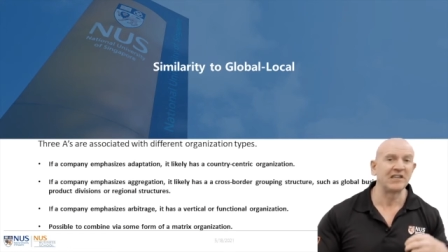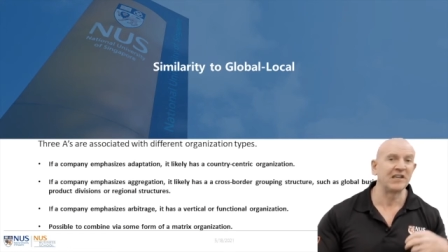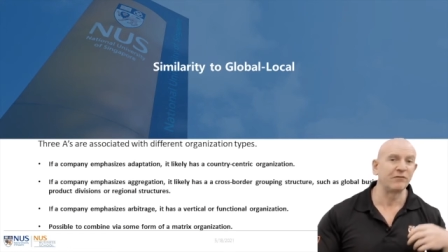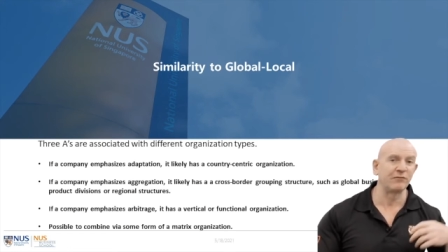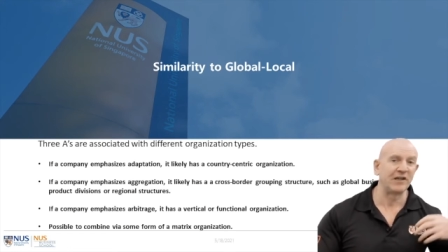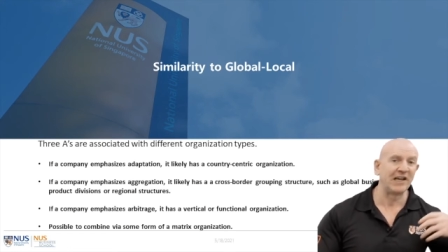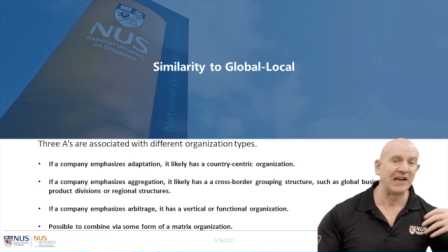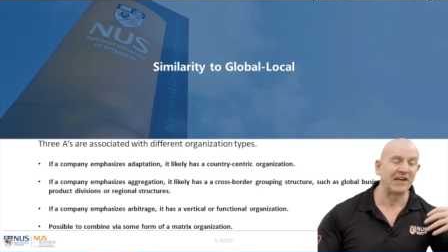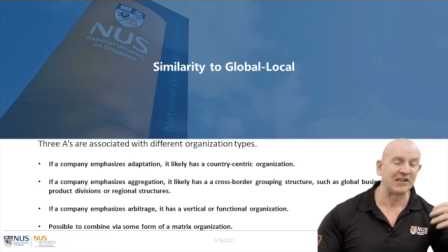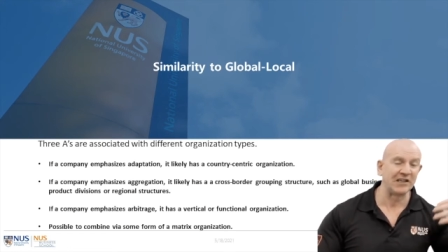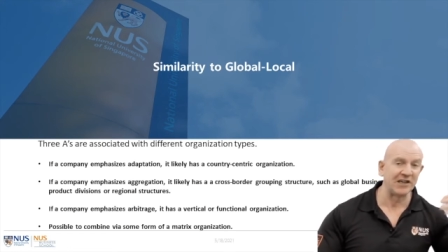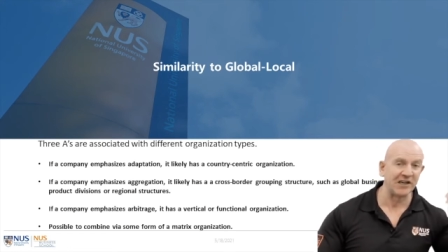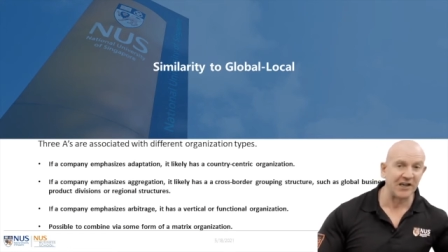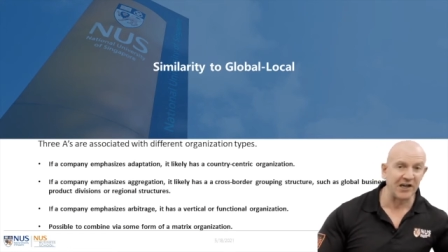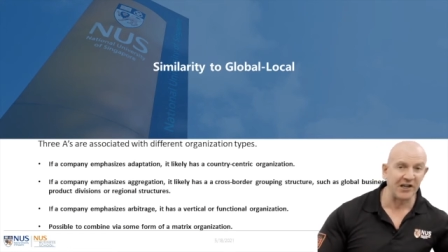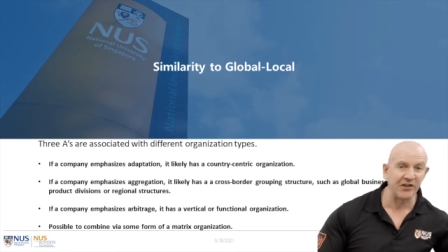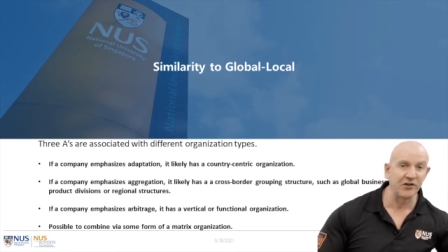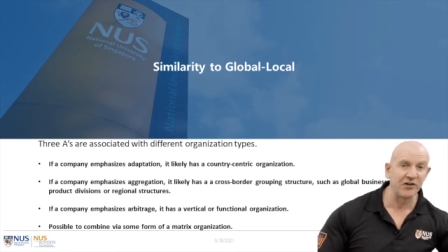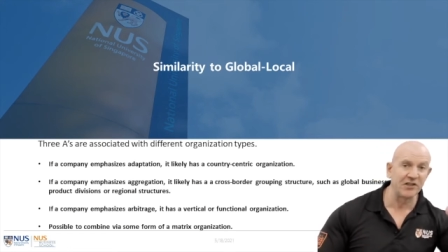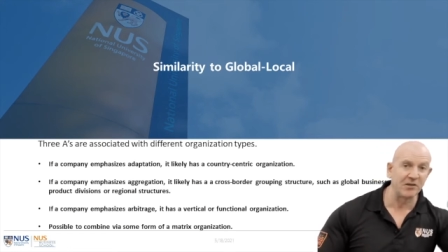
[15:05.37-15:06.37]
if we added
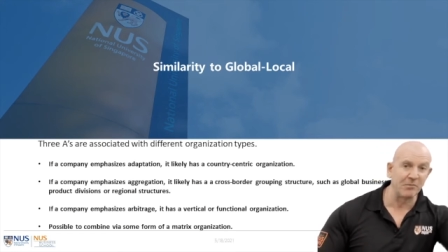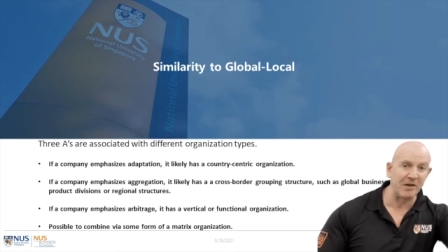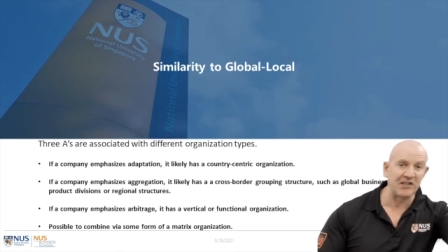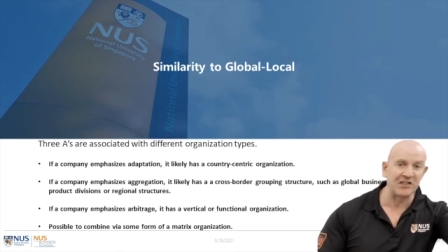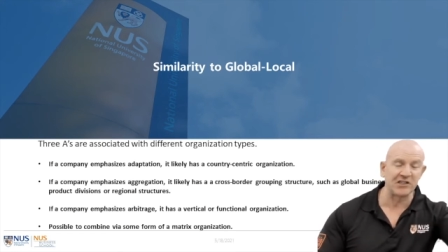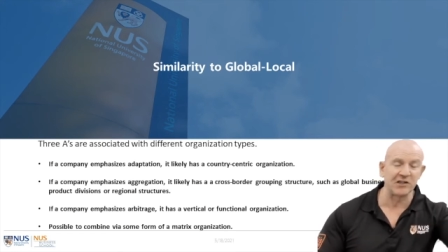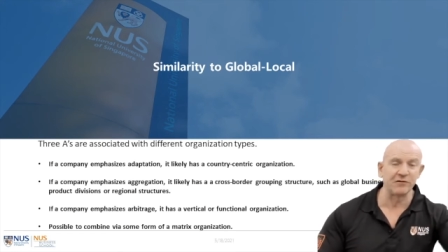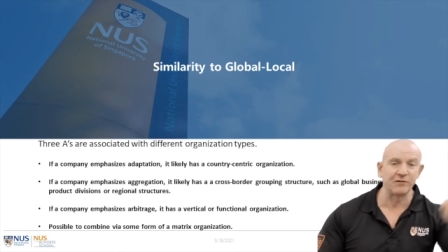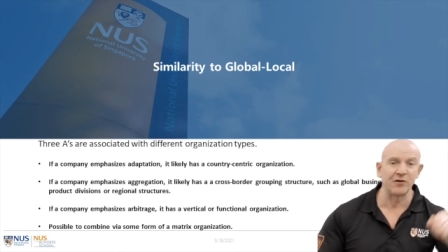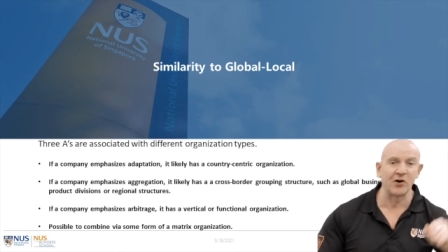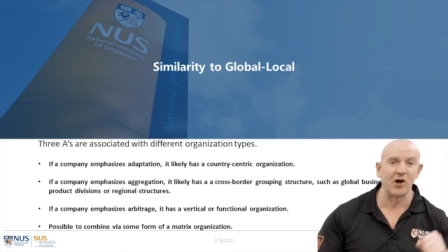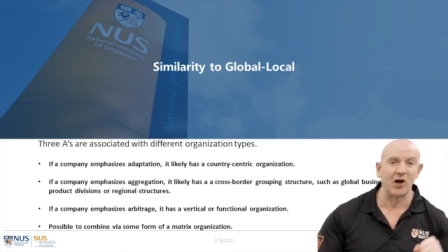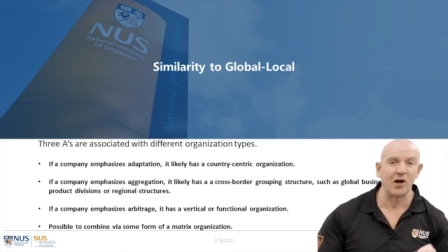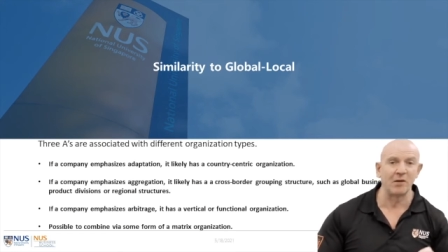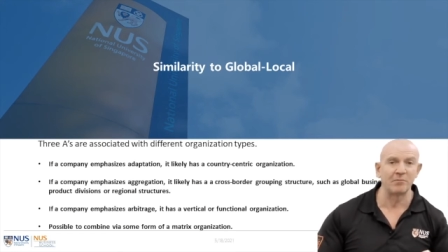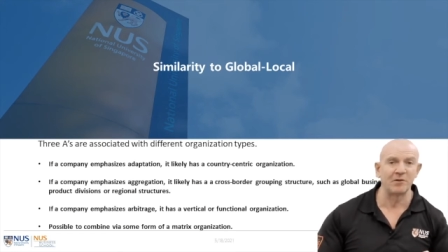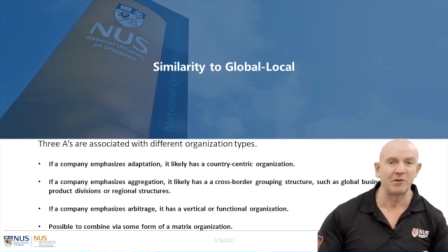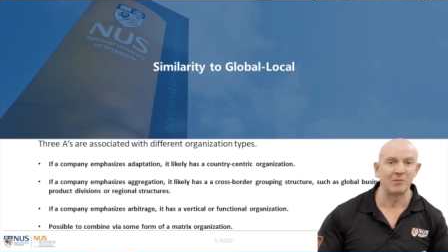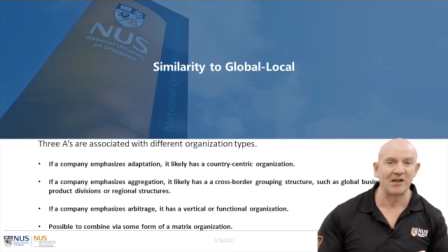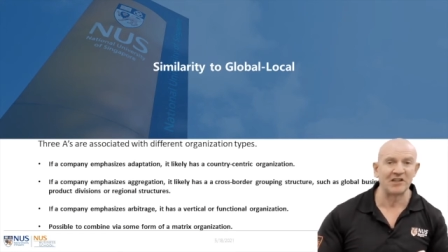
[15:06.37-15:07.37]
another dimension for
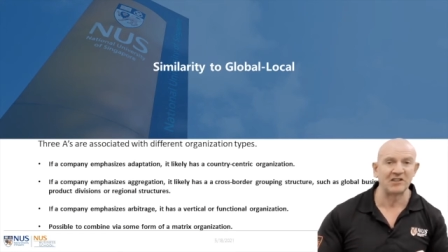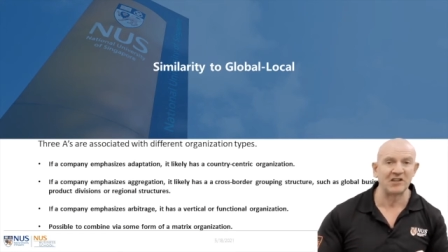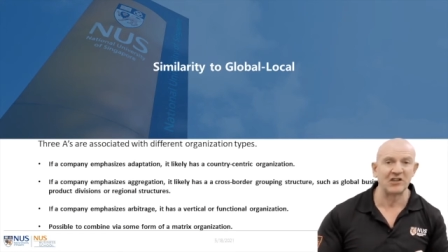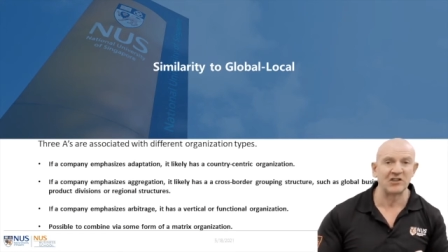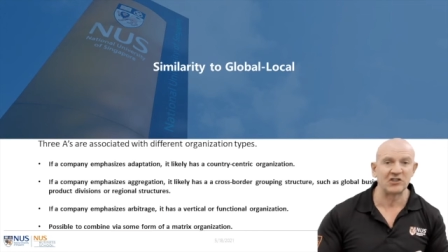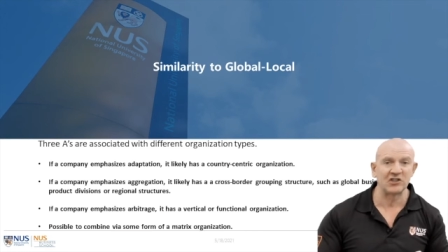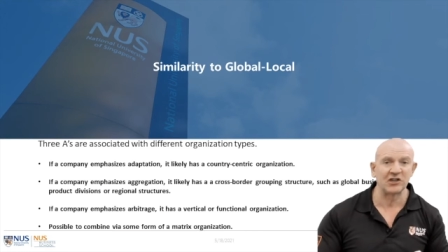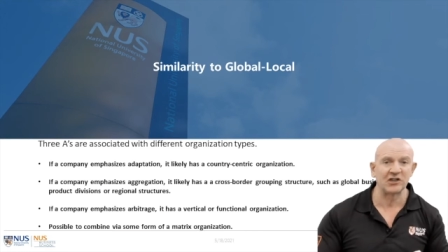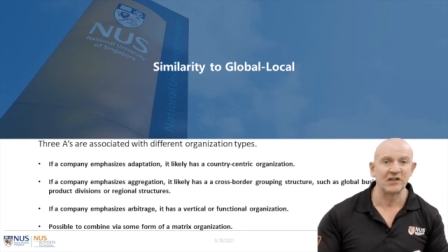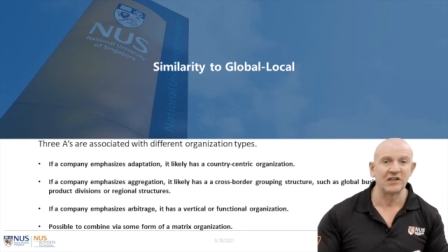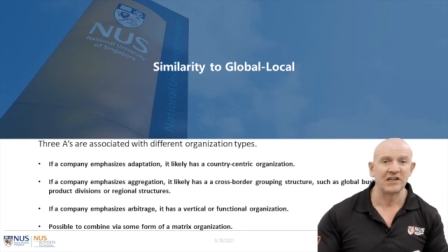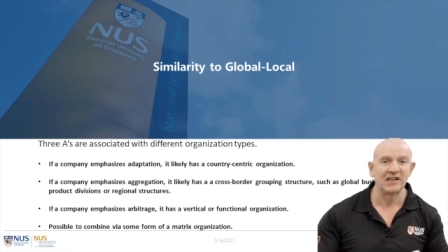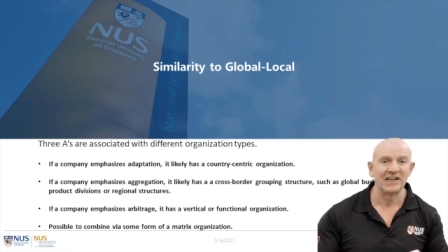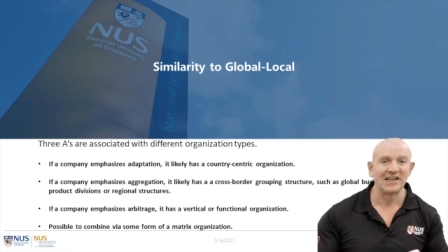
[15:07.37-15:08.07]
optimization